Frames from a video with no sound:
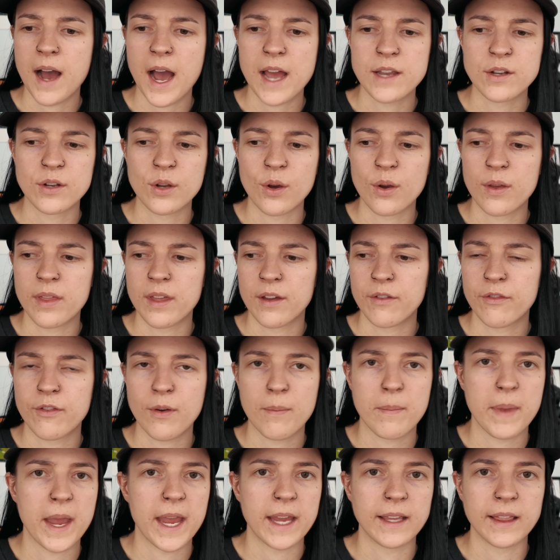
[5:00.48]
I know that for
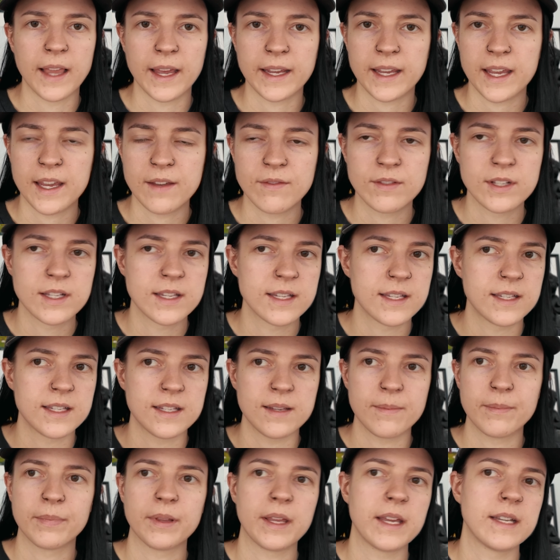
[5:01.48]
me, like even
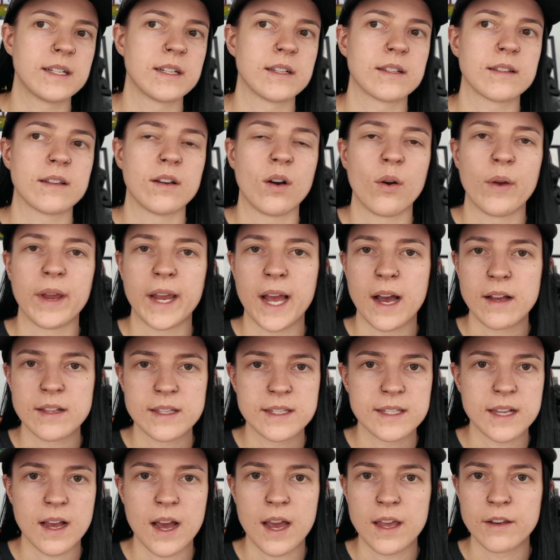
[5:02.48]
simply just going
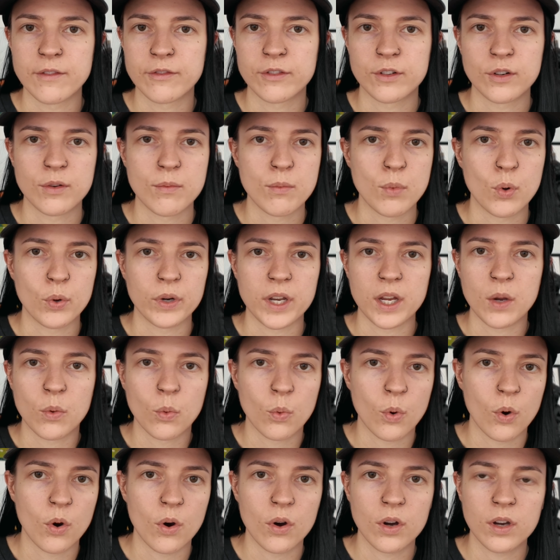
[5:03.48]
outside for a morning
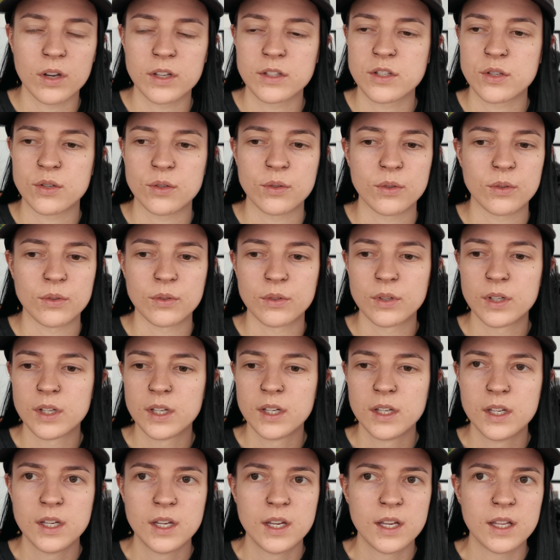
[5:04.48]
walk to
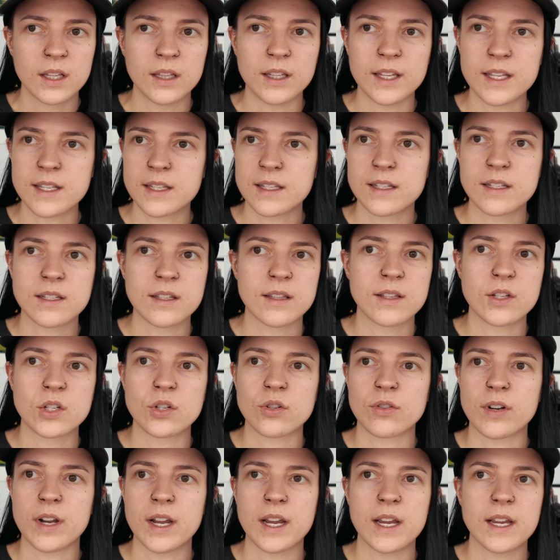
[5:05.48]
listen to the
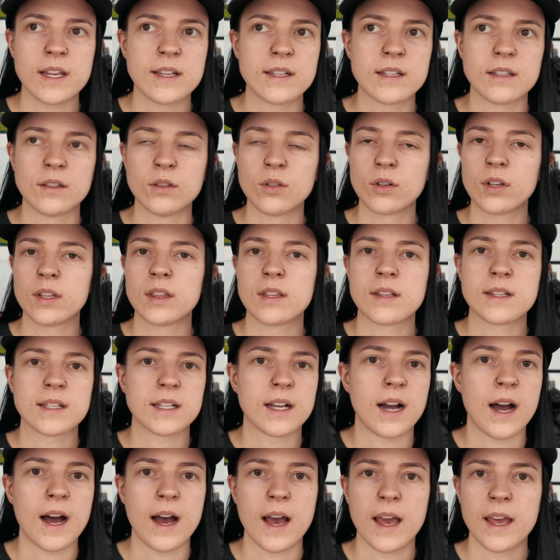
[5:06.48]
trees and look at the
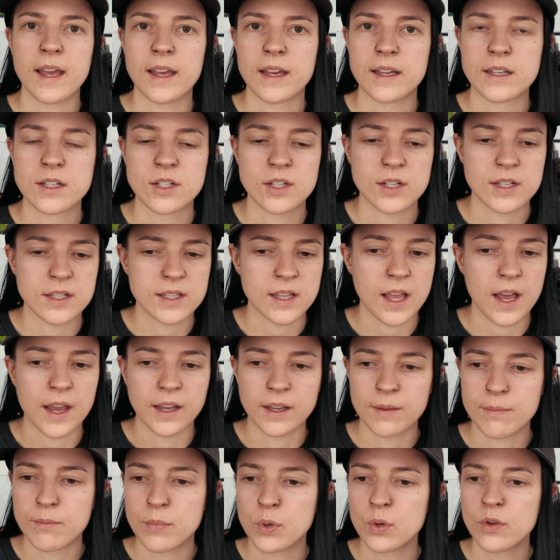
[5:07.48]
sky and just
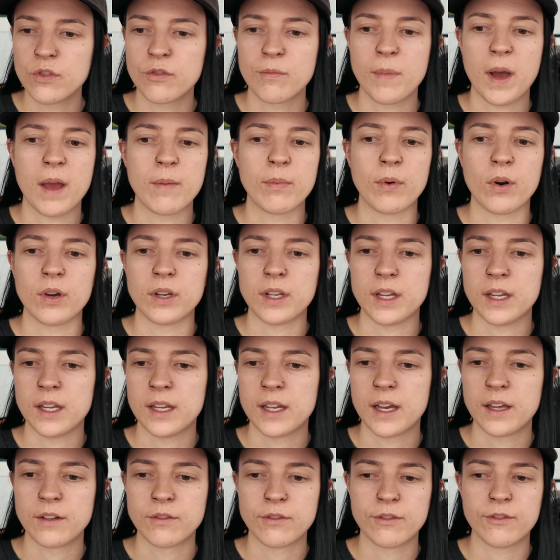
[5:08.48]
like move my
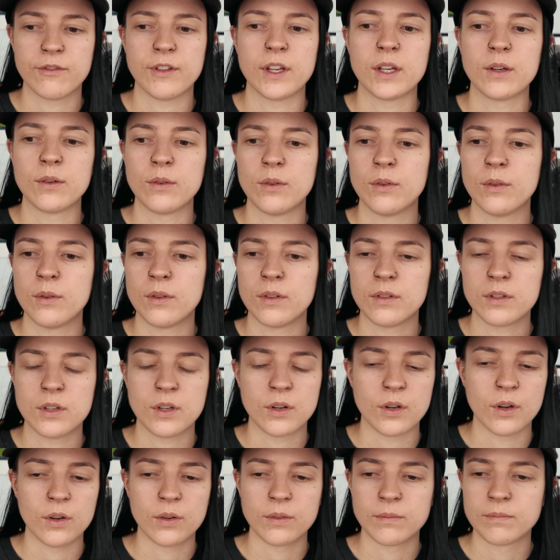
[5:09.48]
body and feel, you
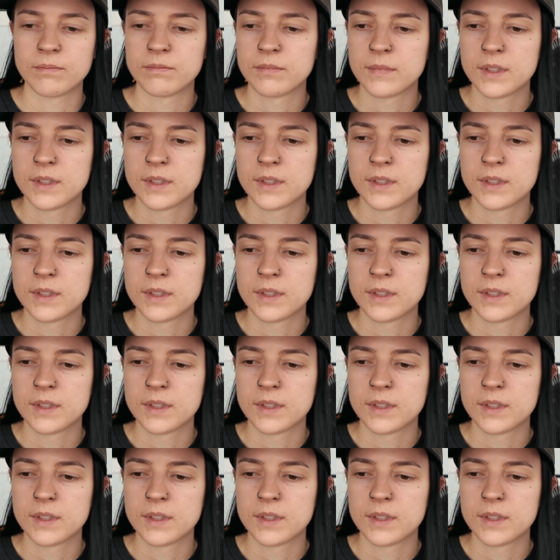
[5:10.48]
know,